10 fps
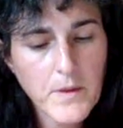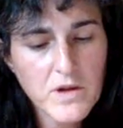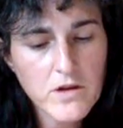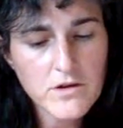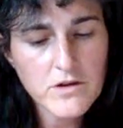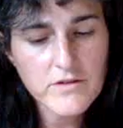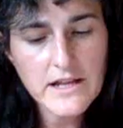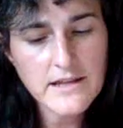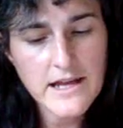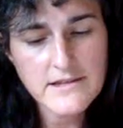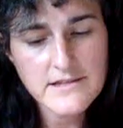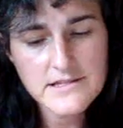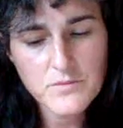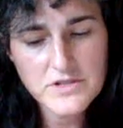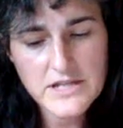We go to great lengths
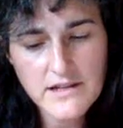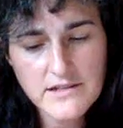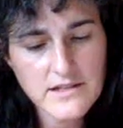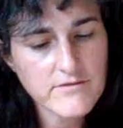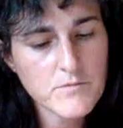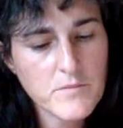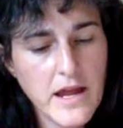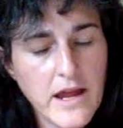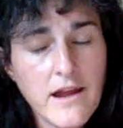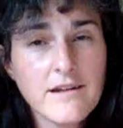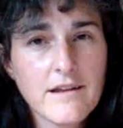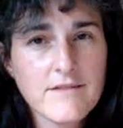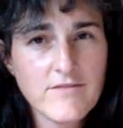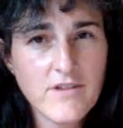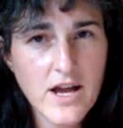to protect it from pain
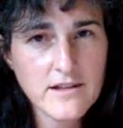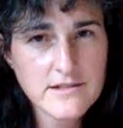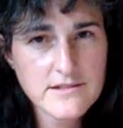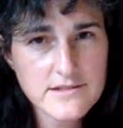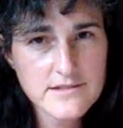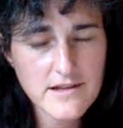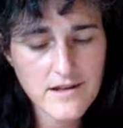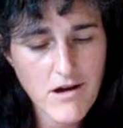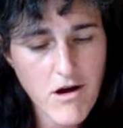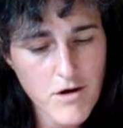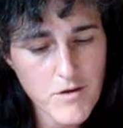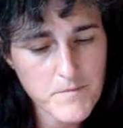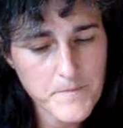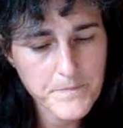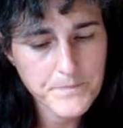and violence and harm.